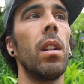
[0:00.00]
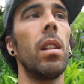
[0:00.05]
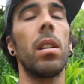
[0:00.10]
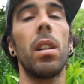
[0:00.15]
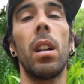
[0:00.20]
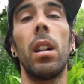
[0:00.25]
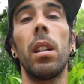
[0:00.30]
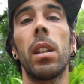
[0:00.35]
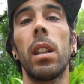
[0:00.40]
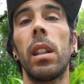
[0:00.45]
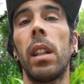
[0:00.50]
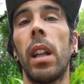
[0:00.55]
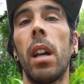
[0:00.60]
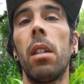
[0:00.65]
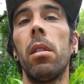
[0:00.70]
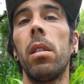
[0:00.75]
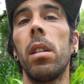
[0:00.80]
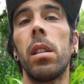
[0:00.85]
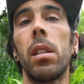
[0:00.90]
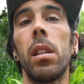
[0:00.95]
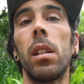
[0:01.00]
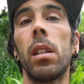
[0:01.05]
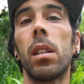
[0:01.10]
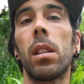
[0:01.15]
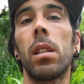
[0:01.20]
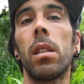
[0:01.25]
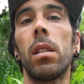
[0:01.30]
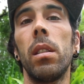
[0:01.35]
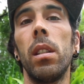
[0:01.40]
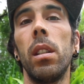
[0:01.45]
certain areas
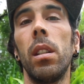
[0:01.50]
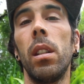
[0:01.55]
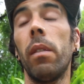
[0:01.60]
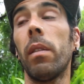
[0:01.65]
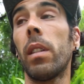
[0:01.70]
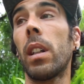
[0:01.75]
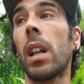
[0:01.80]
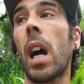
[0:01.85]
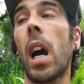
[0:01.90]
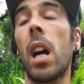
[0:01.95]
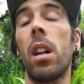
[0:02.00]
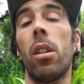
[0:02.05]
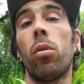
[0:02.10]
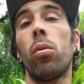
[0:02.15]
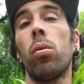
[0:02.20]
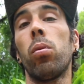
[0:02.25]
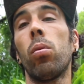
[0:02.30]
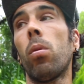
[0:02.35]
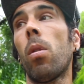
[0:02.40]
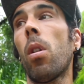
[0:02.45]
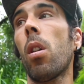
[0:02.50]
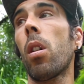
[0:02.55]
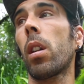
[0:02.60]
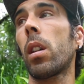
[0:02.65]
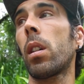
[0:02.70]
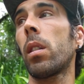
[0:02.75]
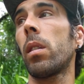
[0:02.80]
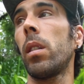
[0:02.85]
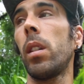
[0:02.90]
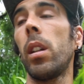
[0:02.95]
is even hard to walk,
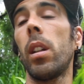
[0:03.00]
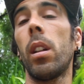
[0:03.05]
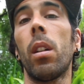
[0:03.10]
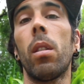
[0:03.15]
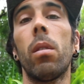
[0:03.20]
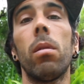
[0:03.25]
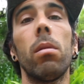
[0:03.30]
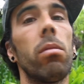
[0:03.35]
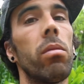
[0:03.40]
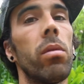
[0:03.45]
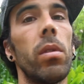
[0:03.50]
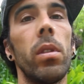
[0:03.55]
you know.